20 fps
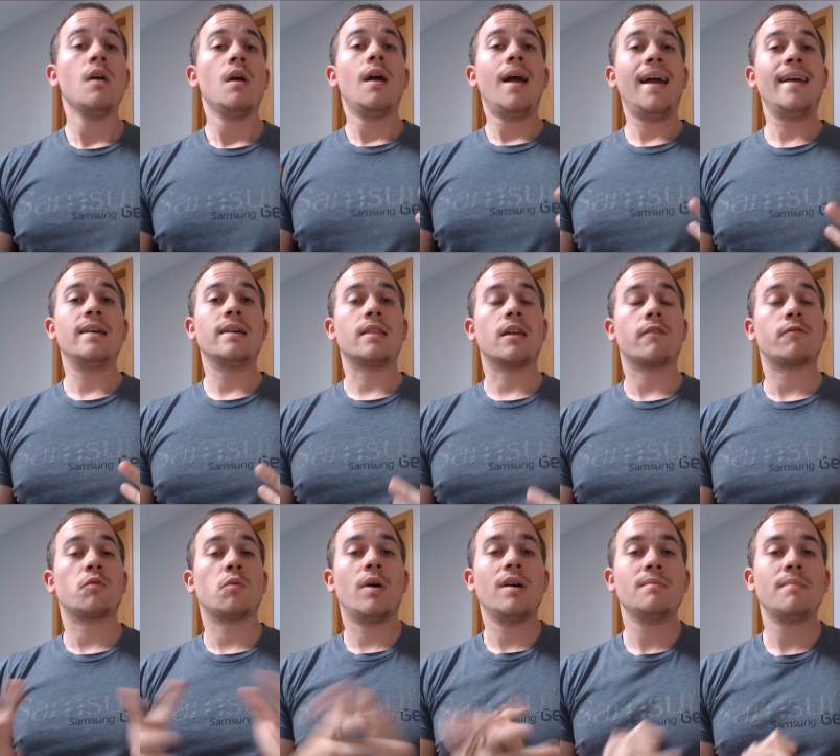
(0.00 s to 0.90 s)
Hey there
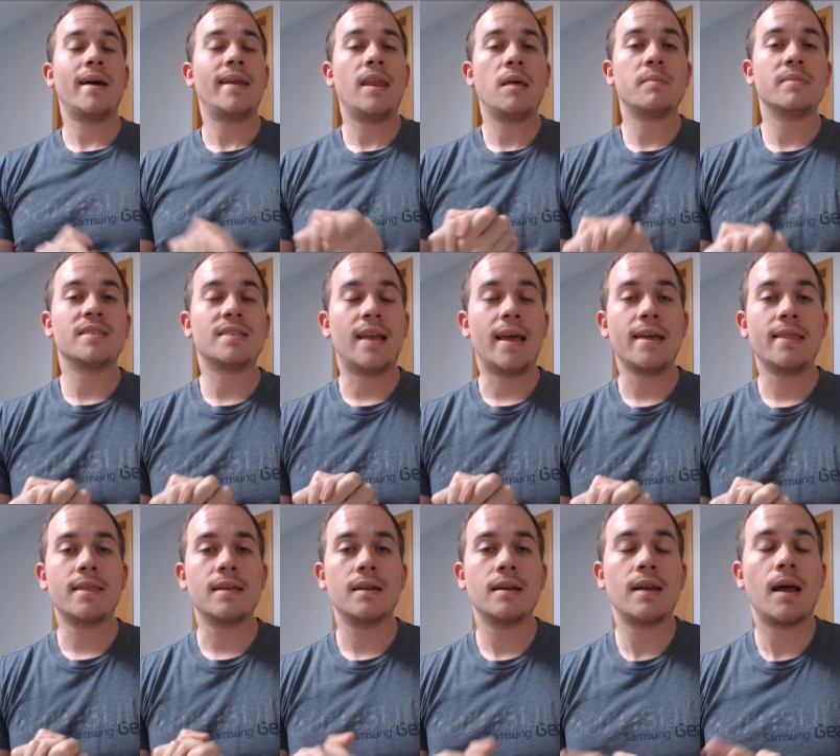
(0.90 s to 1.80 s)
everyone, my name is
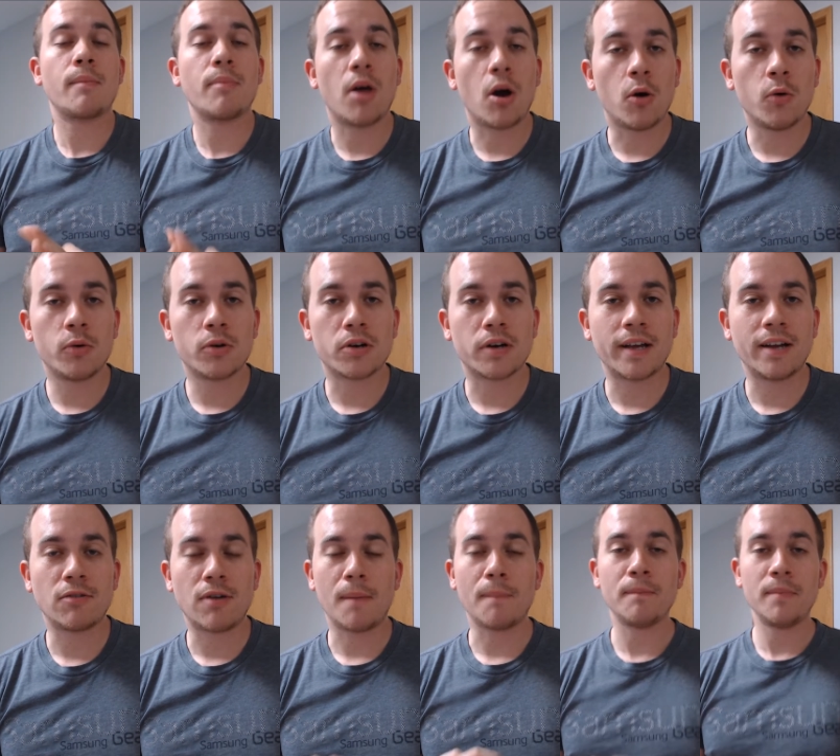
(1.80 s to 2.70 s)
Nathan and I'm the owner
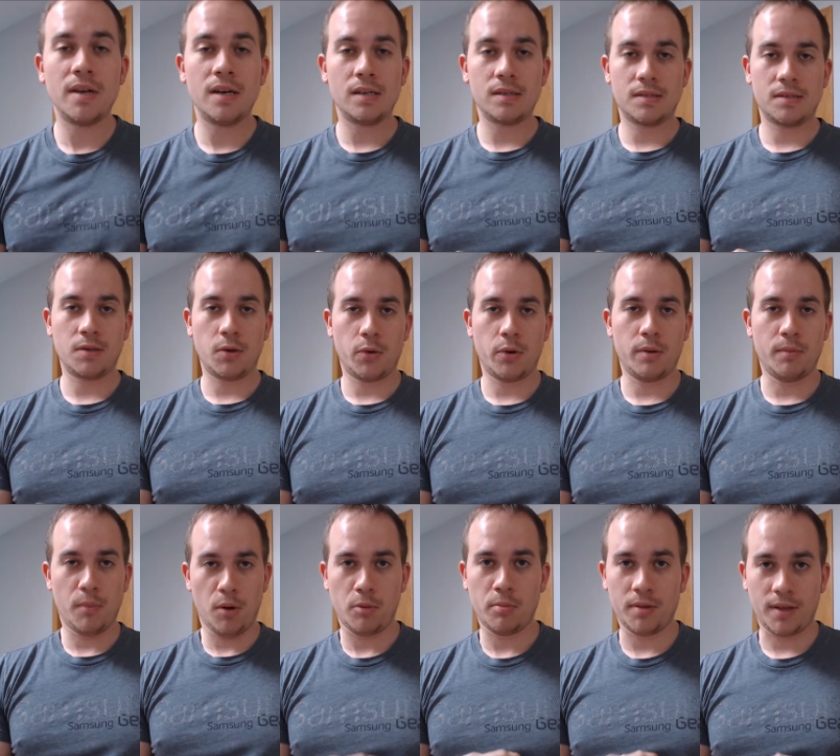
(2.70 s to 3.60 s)
here at Minnesota
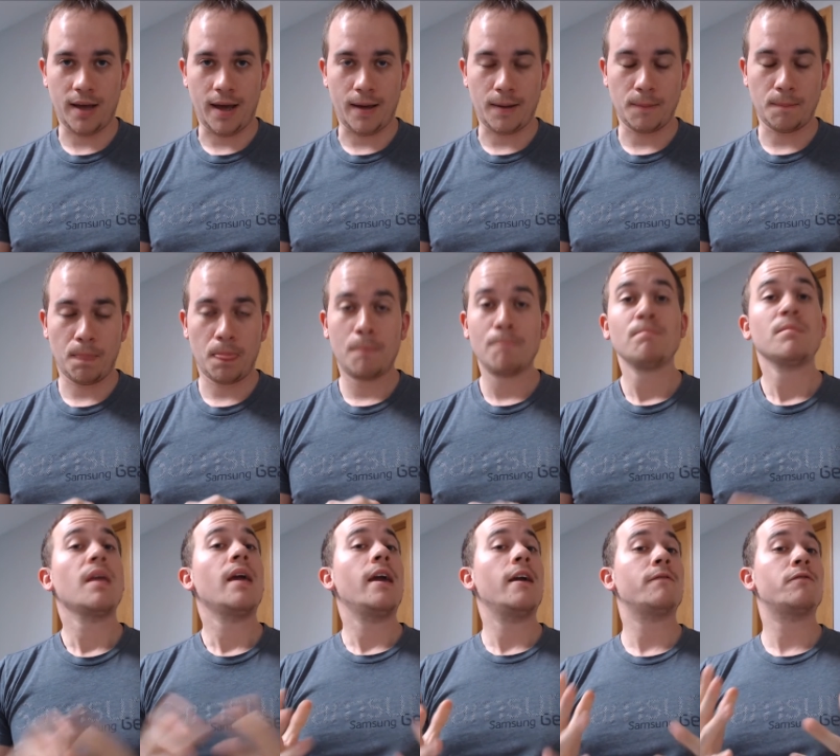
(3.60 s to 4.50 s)
Mobile Guide.
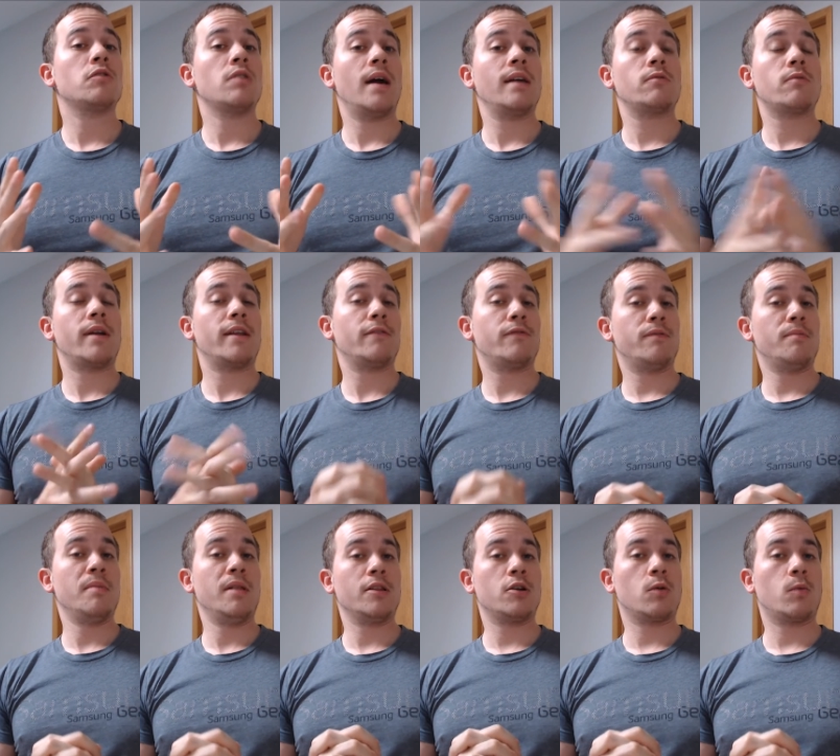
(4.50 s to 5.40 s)
If you're not already
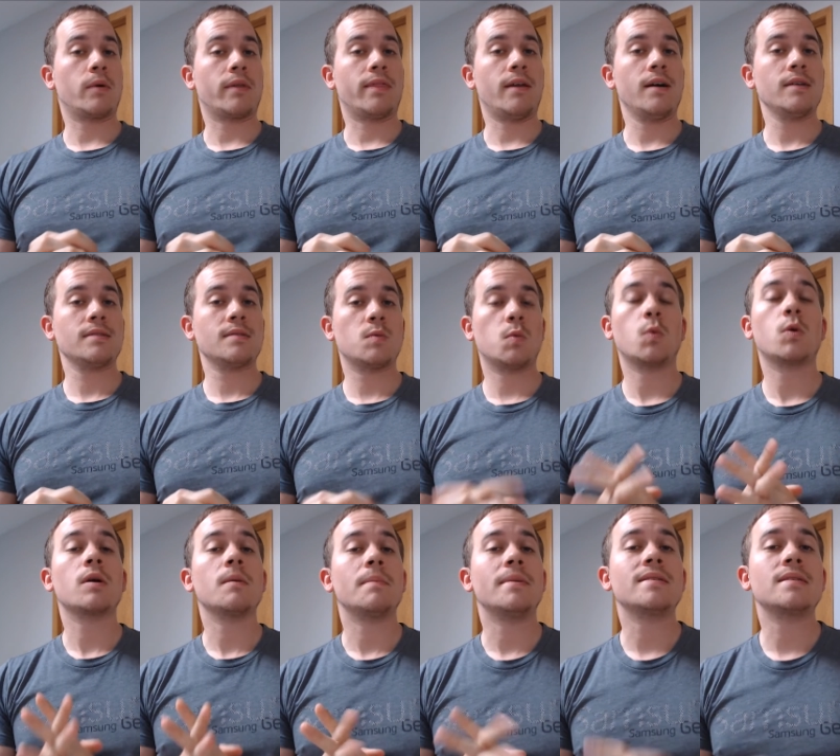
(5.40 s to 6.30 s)
familiar with us,
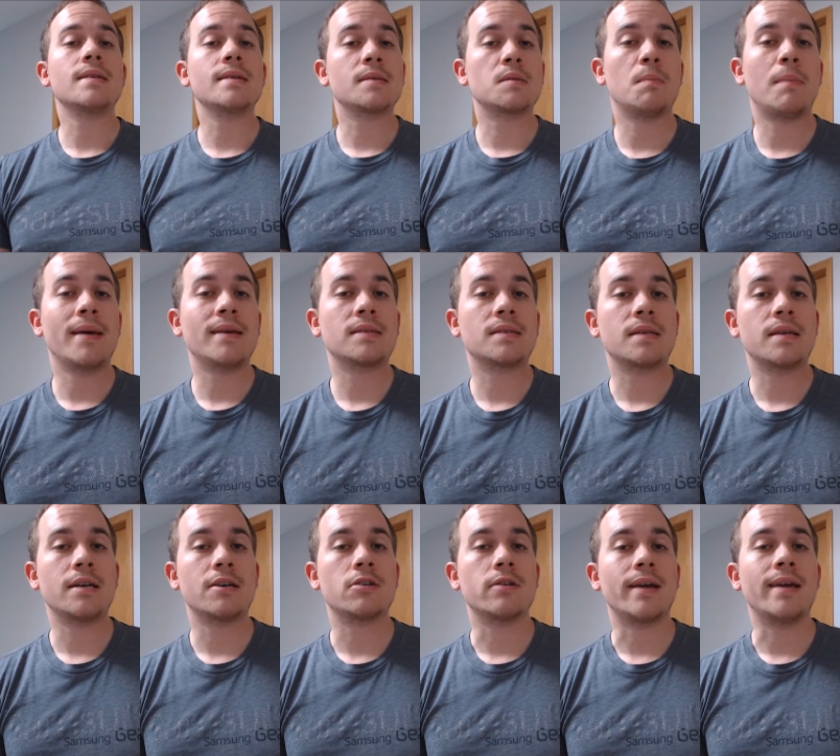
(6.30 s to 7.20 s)
we're a business based
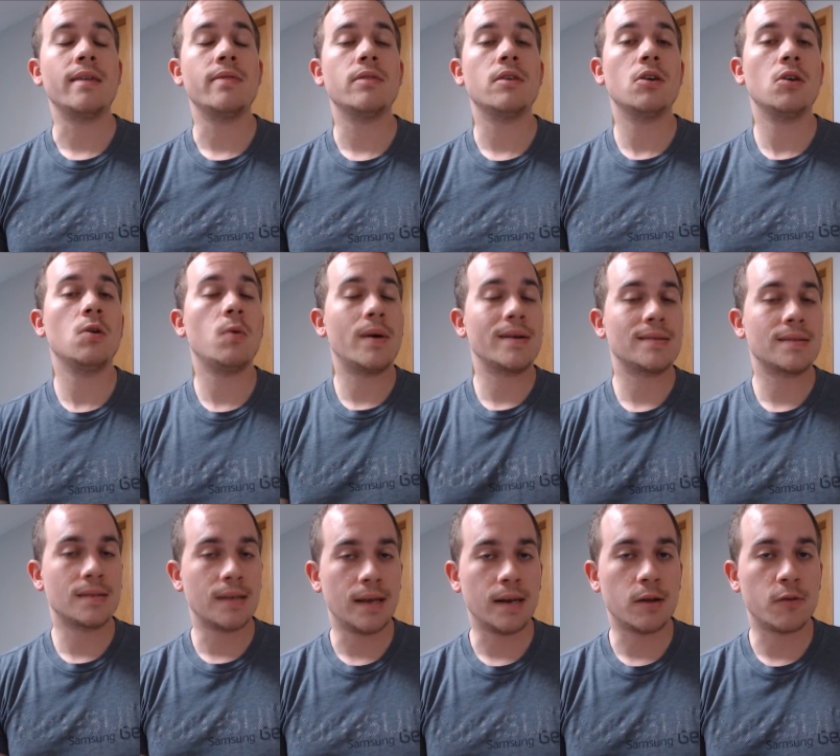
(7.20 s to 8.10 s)
here in the US
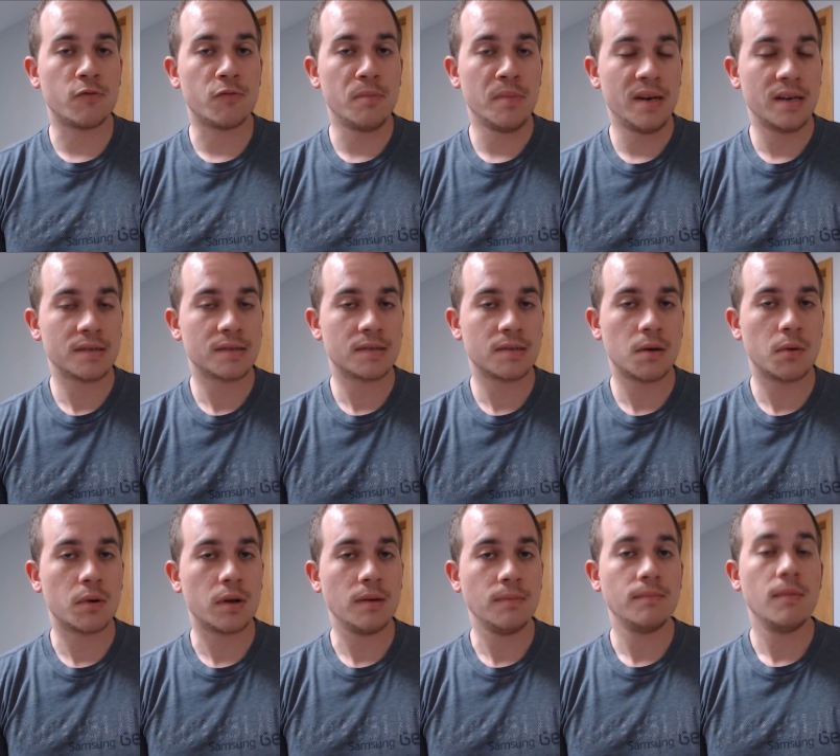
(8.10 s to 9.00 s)
state of Minnesota,